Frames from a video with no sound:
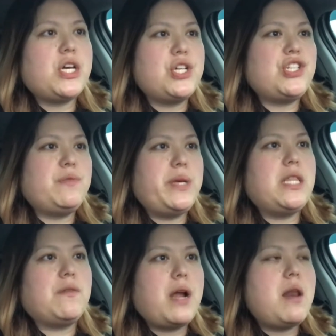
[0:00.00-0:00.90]
it should be
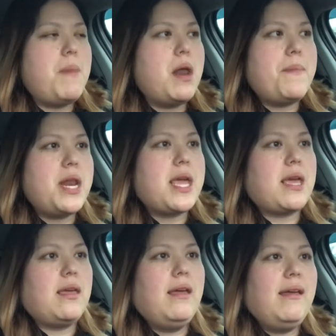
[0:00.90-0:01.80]
the right amount of
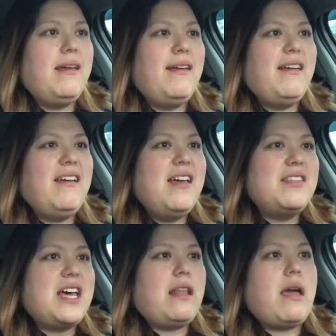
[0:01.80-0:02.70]
money.
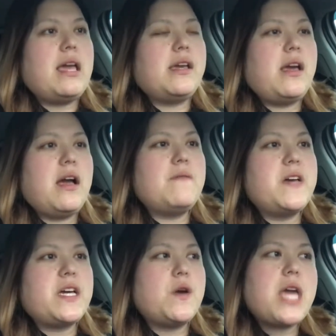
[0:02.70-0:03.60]
That, like, I'm
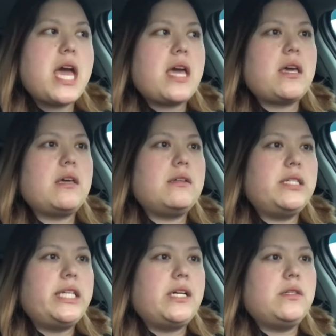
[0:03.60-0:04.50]
like, okay,
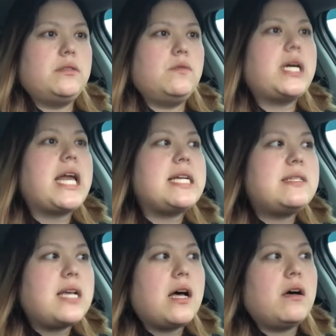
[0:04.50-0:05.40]
you know, what can I
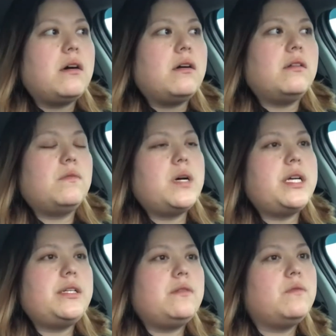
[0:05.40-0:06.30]
sell?
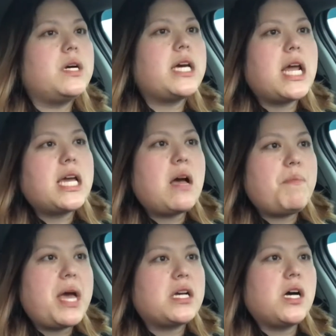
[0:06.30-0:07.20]
What can I
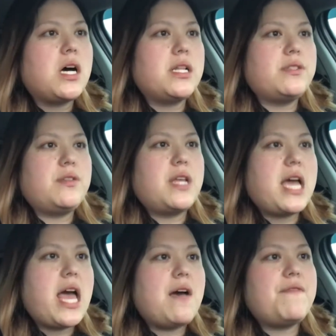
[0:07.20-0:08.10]
cut back on so that I
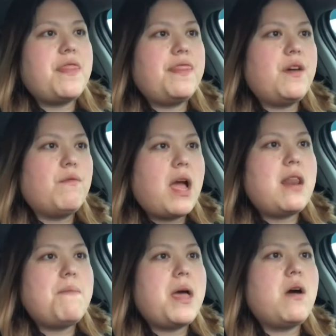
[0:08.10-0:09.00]
have the
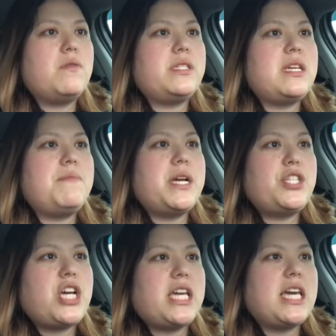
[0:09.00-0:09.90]
right amount in my
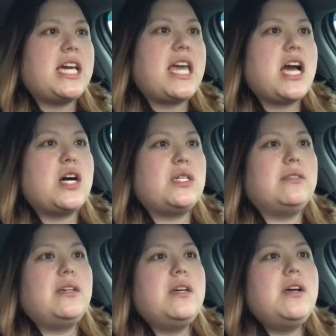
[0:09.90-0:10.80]
checking
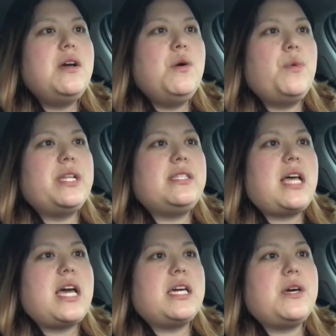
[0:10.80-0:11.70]
account? But it's
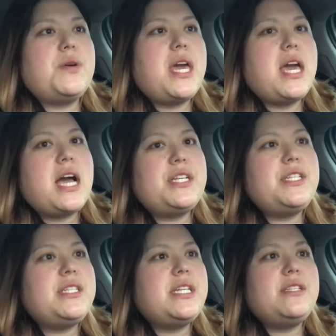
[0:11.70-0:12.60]
like, okay, I
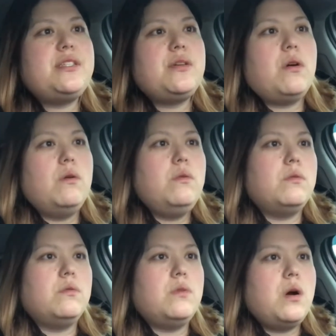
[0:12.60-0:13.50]
just need to,
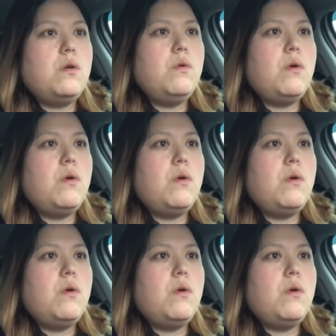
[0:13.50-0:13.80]
oh,